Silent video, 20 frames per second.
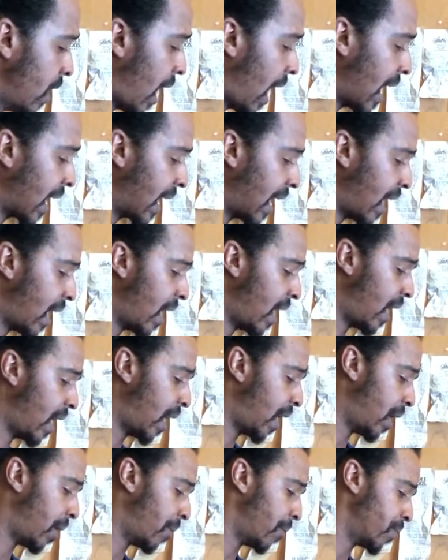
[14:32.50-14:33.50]
I got
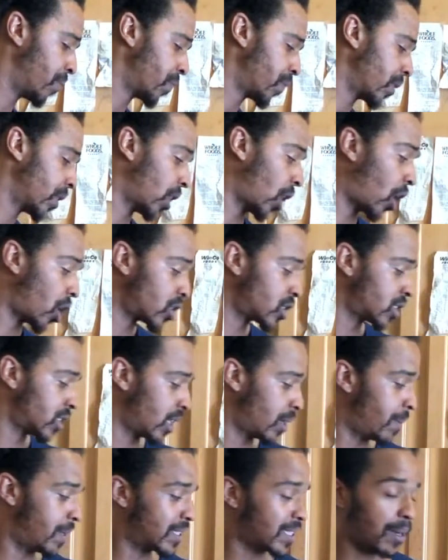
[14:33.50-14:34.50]
large
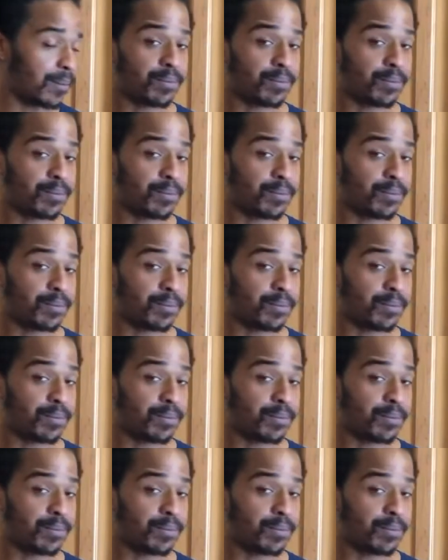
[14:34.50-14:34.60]
lemons. I